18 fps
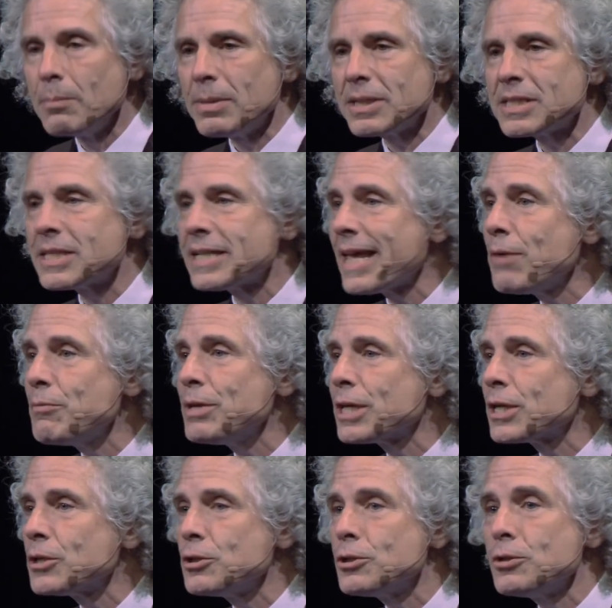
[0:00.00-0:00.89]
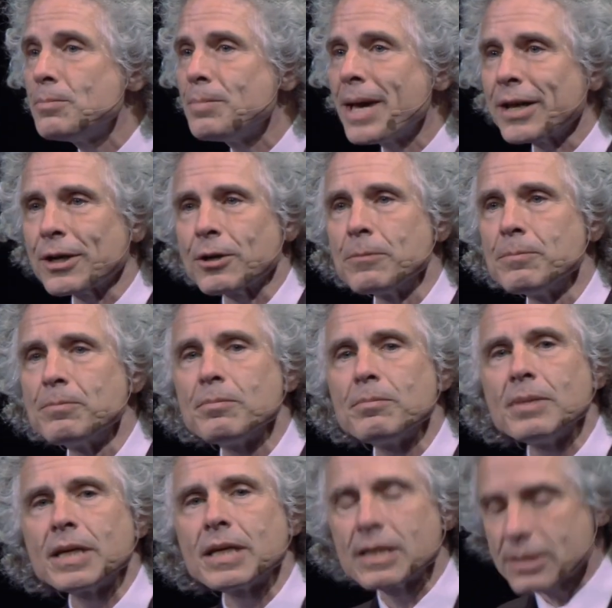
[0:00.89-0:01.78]
But today we can do better,
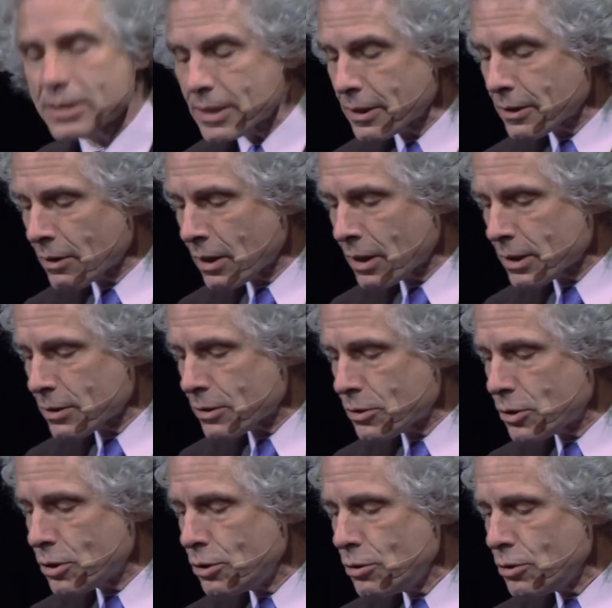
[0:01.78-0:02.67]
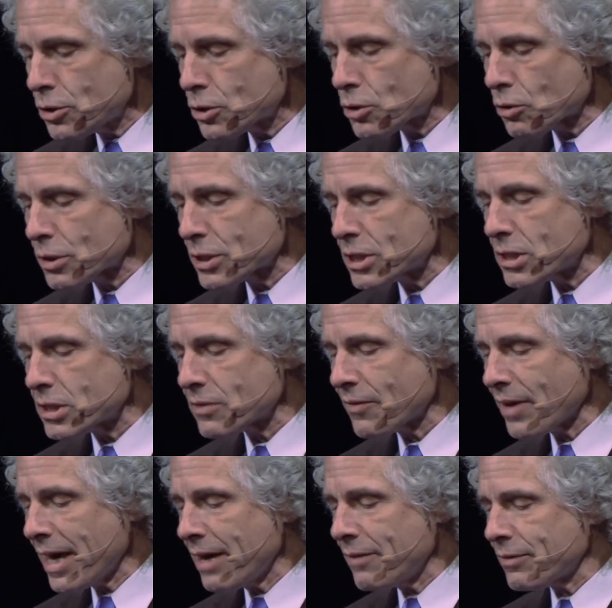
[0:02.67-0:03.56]
because there are 2 sources
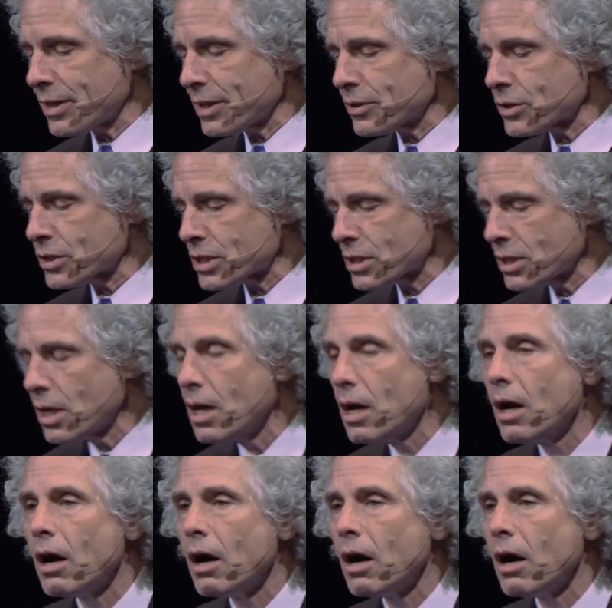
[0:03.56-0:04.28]
of evidence